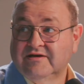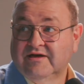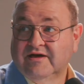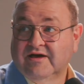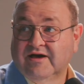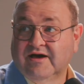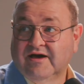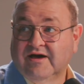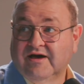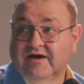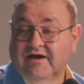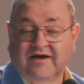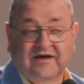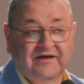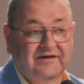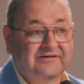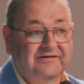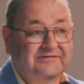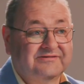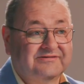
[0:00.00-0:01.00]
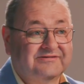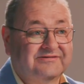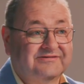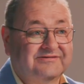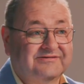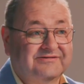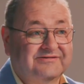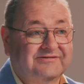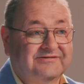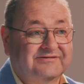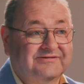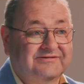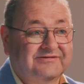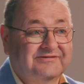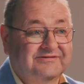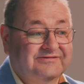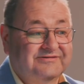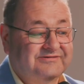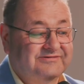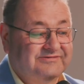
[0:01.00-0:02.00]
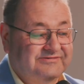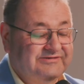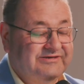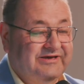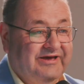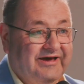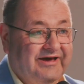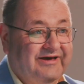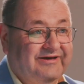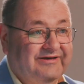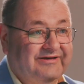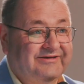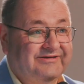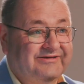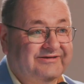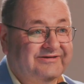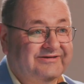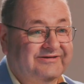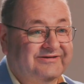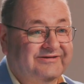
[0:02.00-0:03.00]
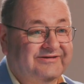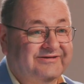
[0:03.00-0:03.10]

What? I need to read more.